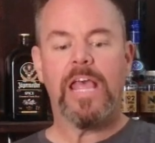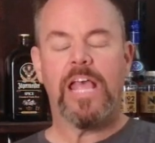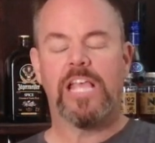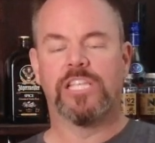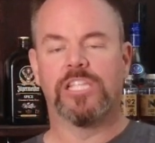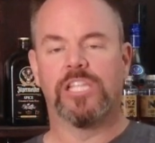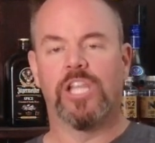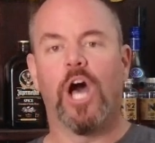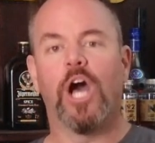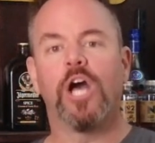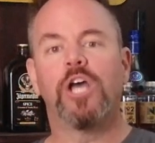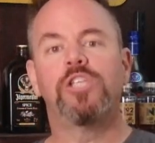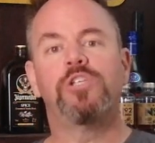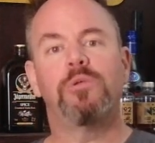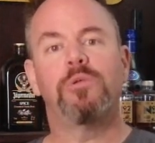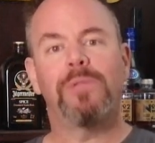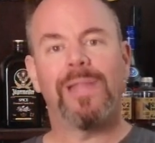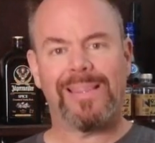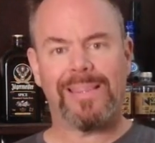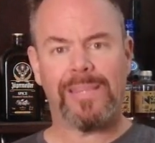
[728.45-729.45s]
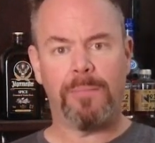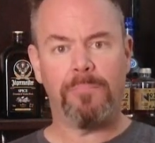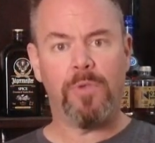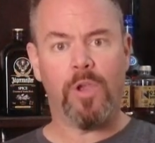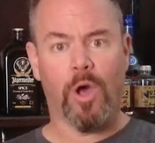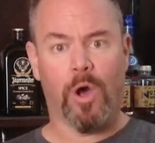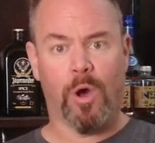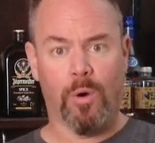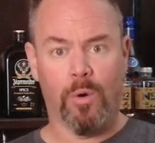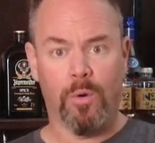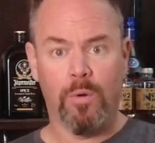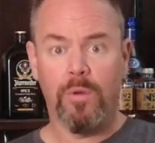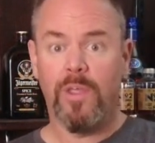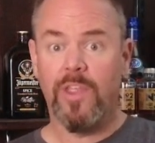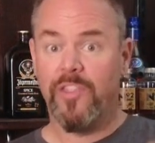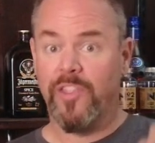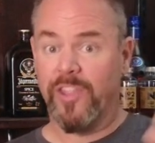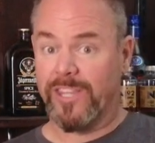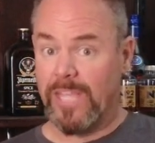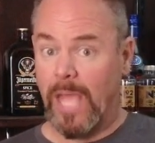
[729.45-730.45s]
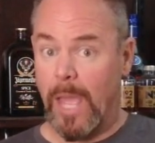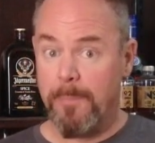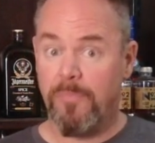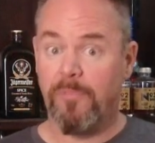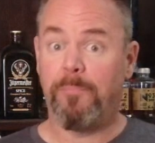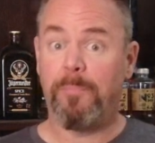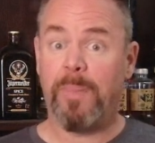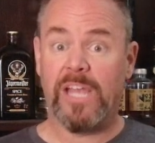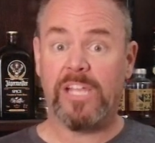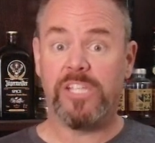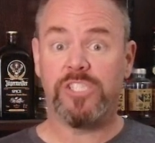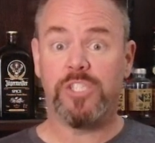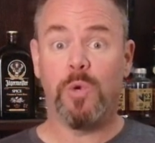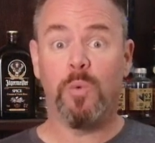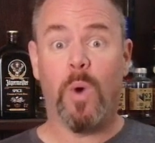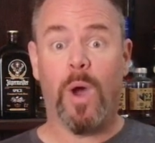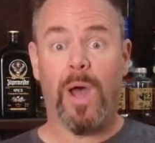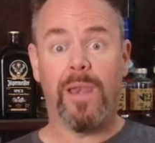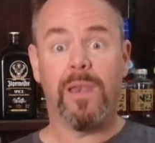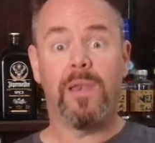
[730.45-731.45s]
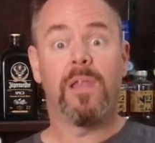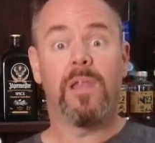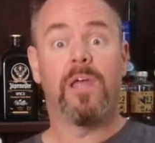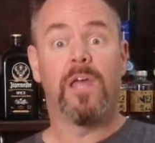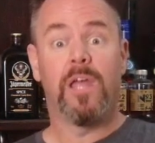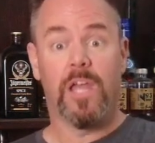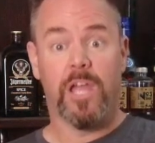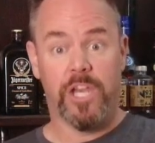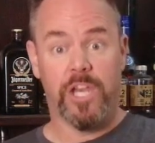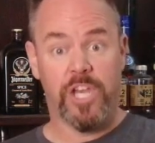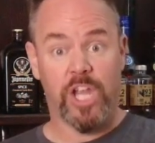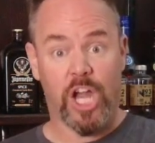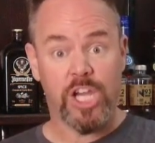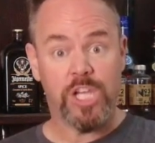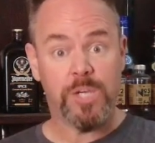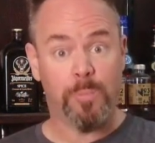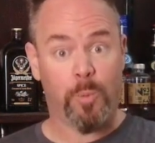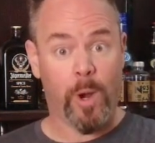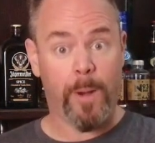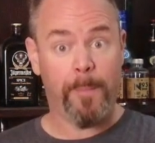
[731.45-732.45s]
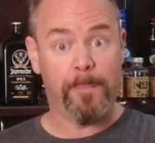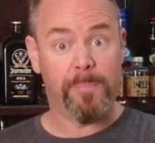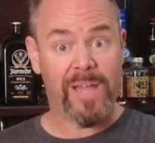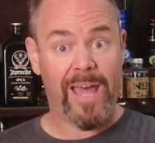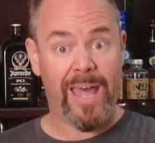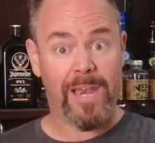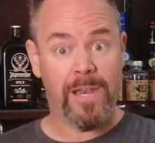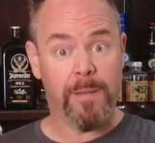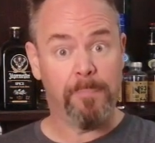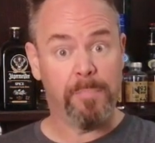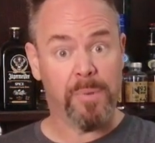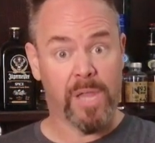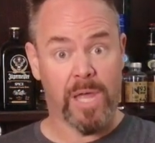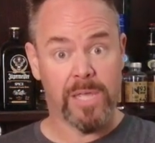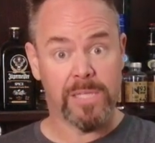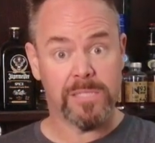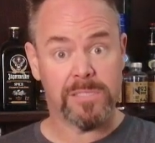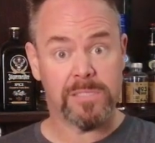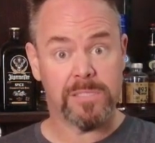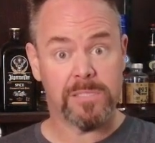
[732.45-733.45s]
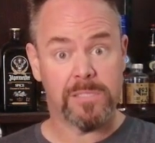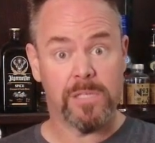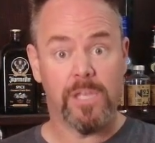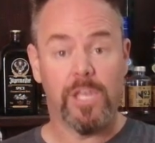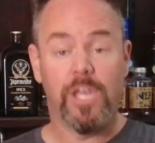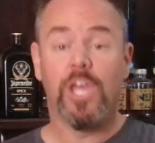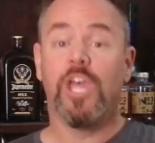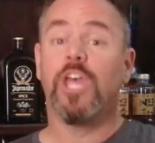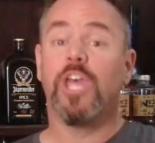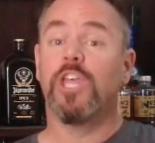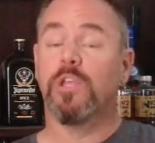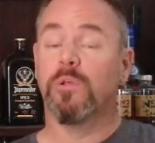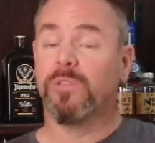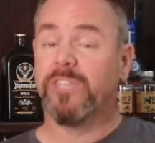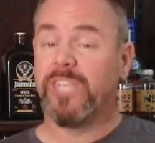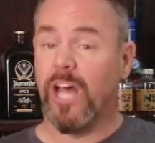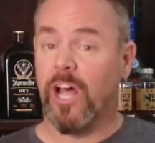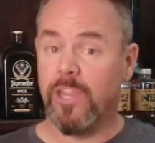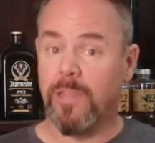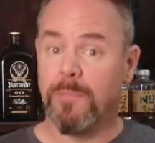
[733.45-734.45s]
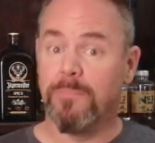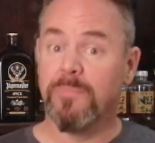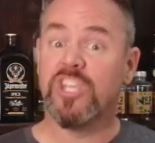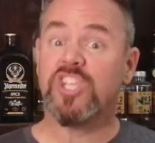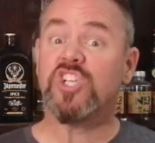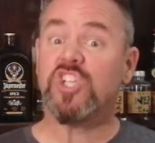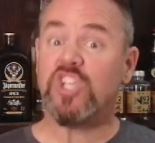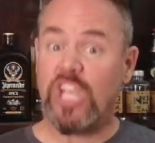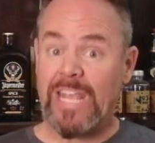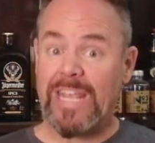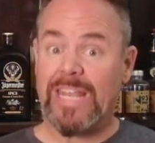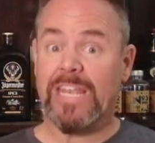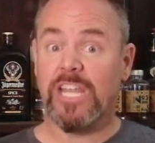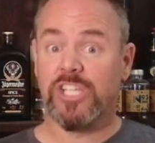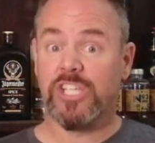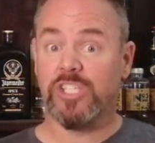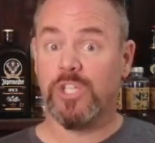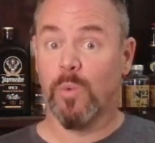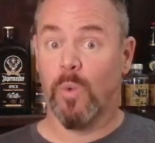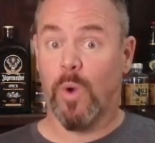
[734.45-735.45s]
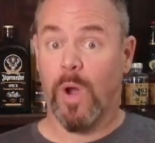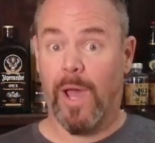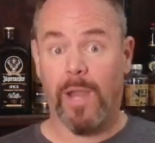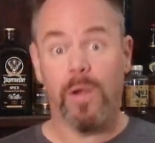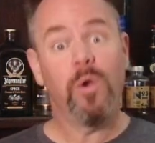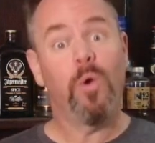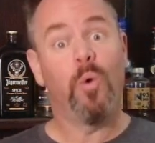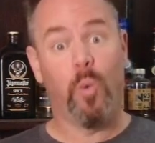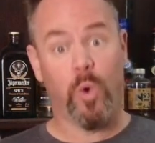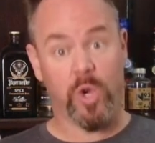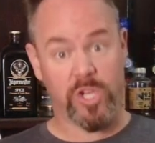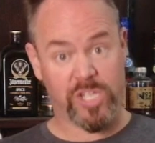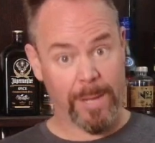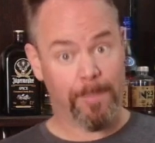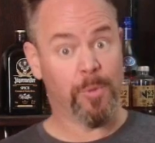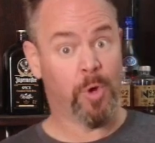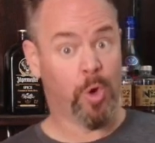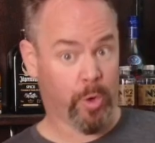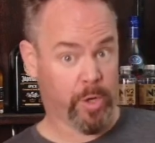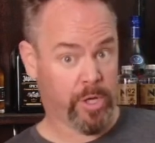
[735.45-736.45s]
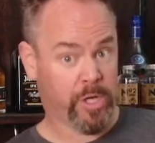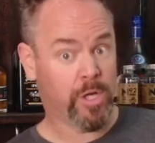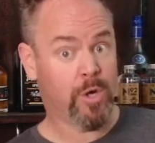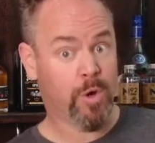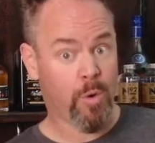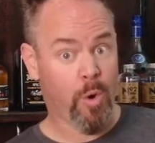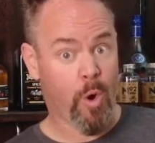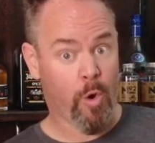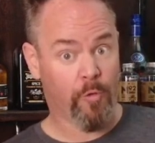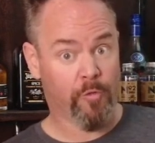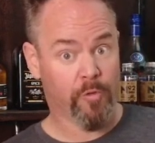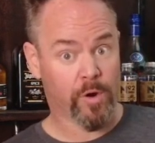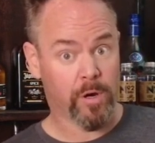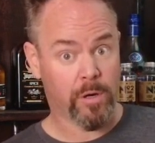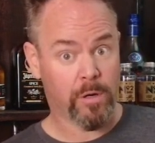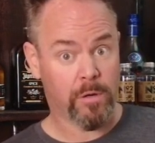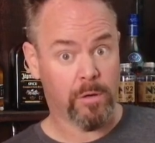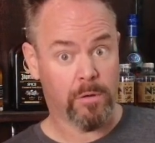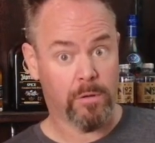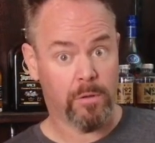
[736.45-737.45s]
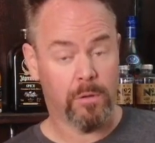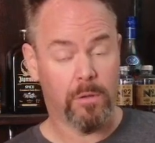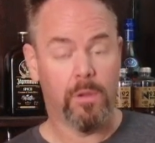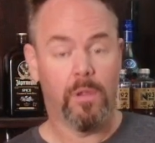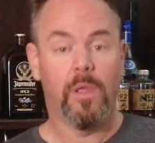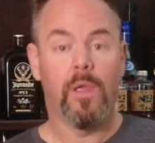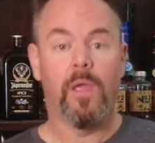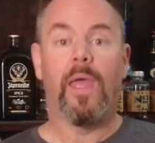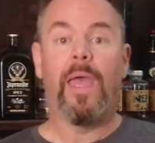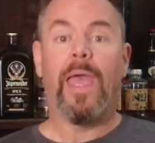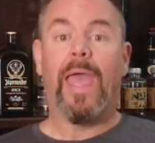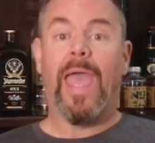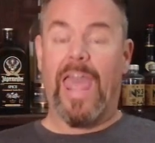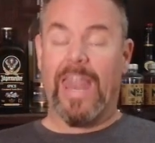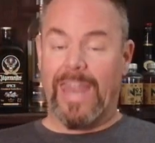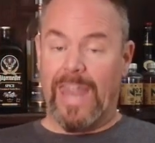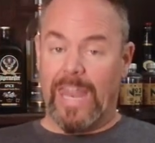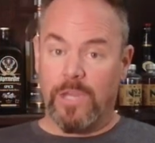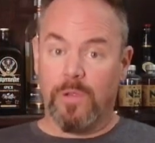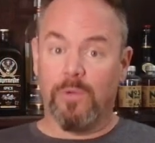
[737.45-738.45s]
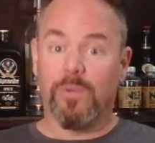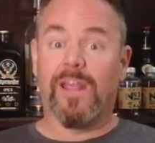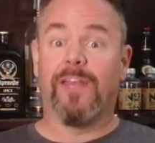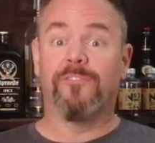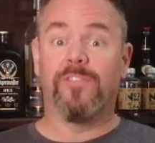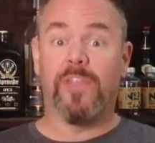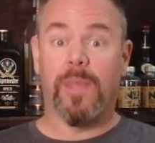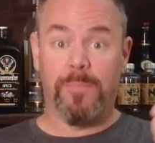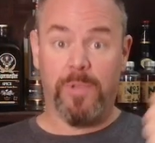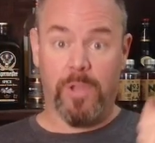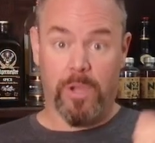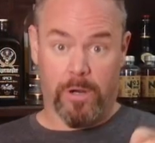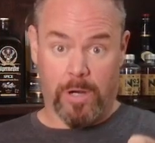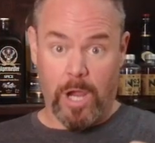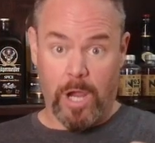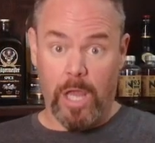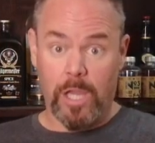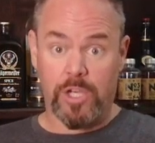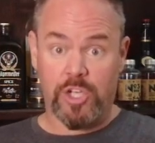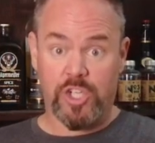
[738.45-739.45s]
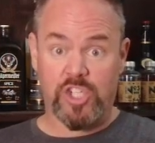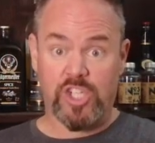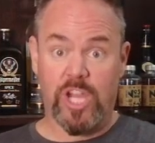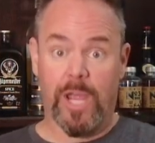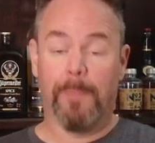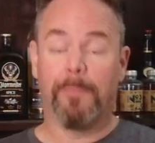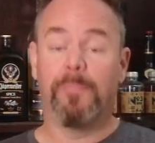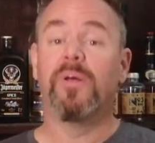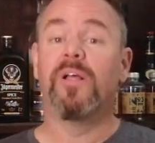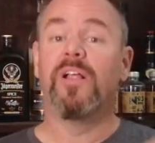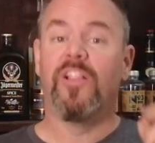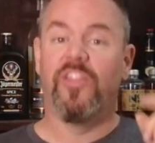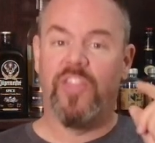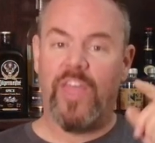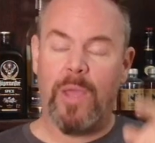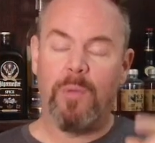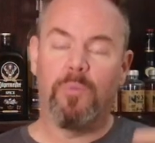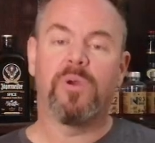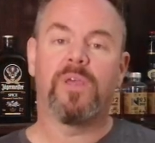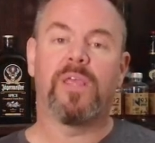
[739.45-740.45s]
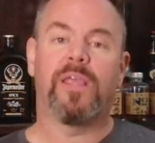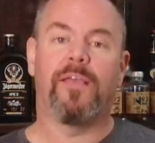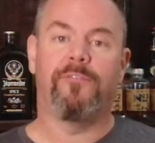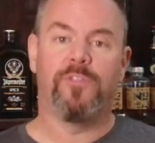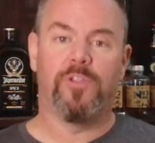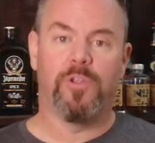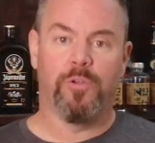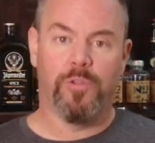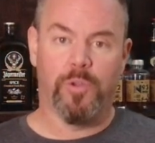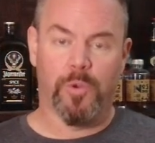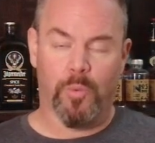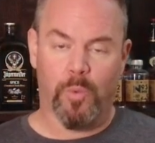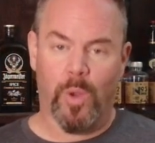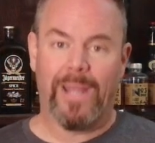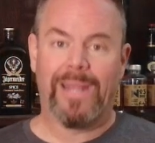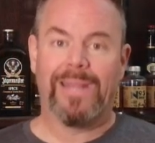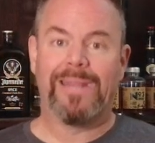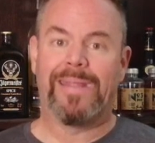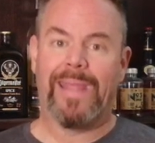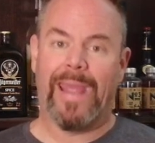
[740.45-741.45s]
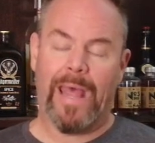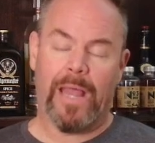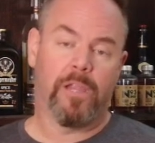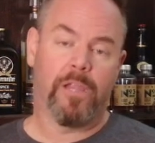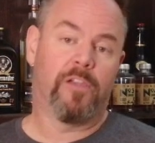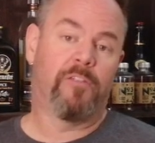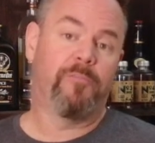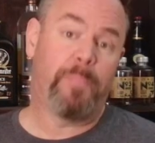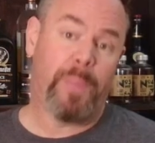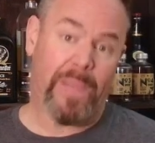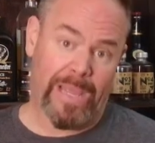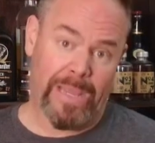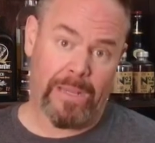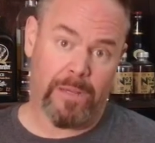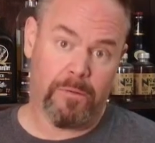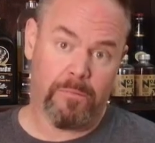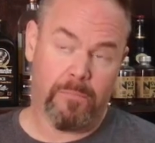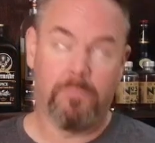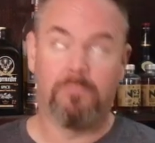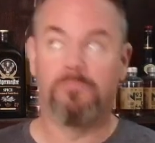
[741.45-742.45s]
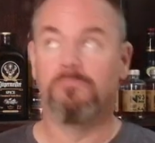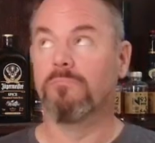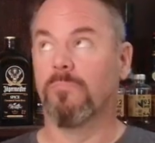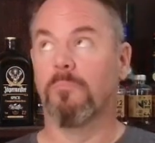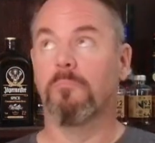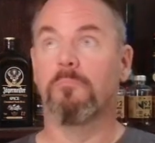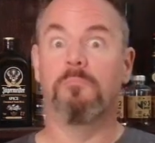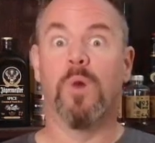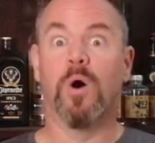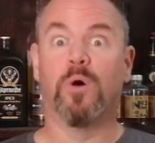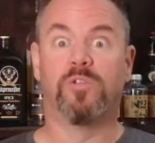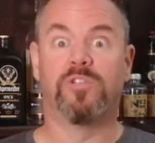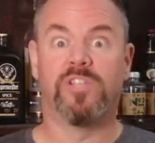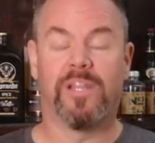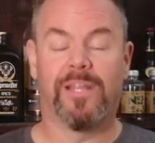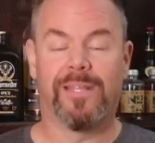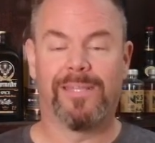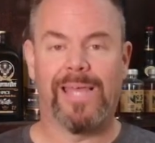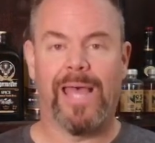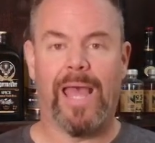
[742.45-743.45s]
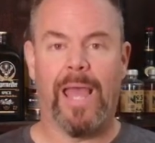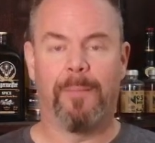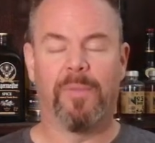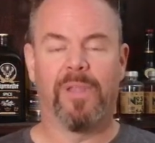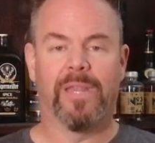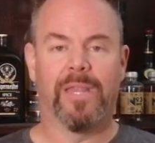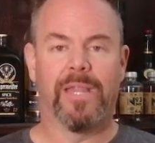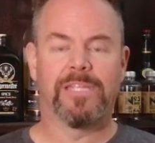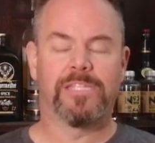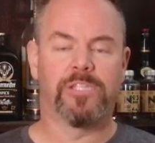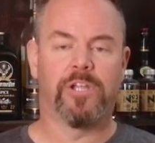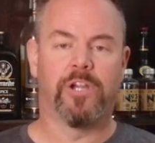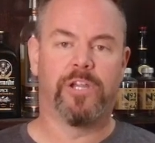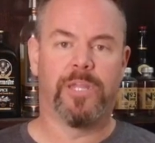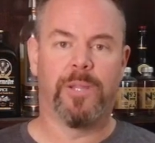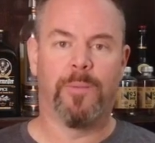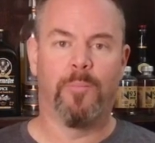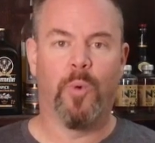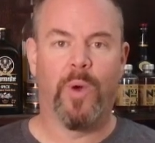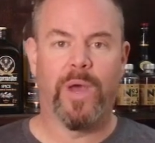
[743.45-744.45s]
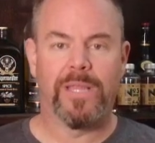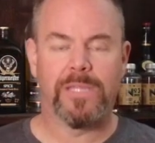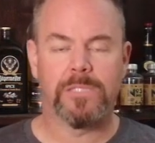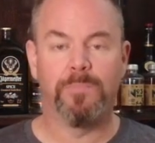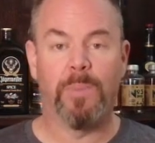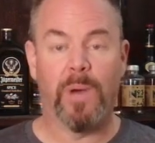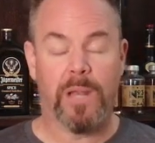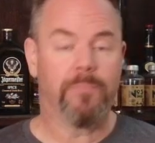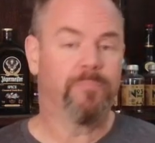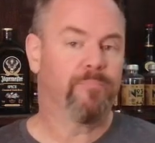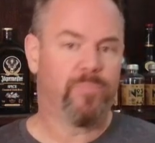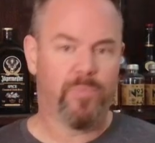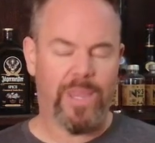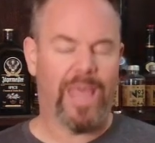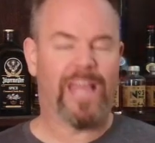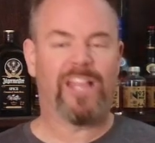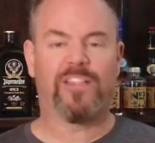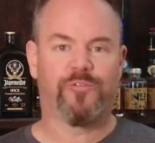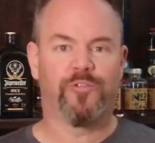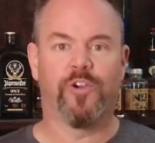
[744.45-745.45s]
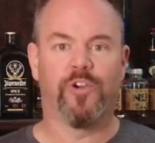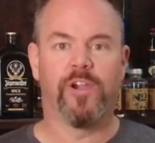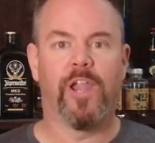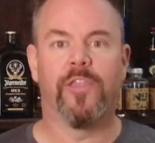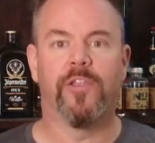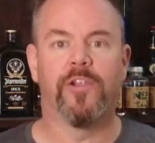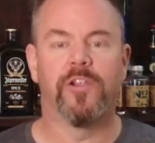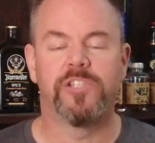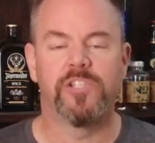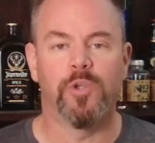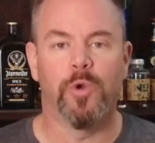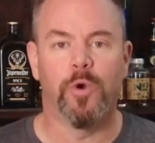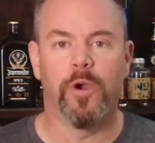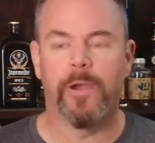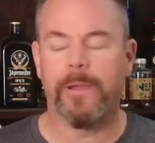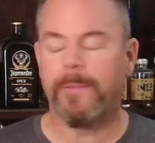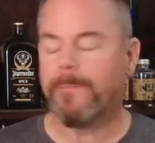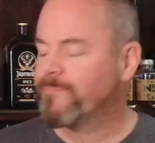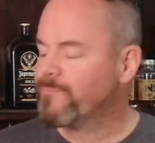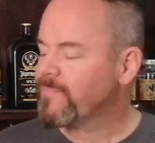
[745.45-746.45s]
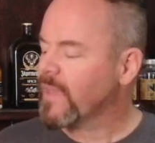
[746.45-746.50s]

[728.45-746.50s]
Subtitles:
As long as you let them know the type of paint you want, Dutch Boy Platinum Plus, you tell them the sheen that you want, which I'm going to go over, and then you give them your color chip, they will give you the right gallon of paint most of the time, unless they're dimwits, but that's for another story.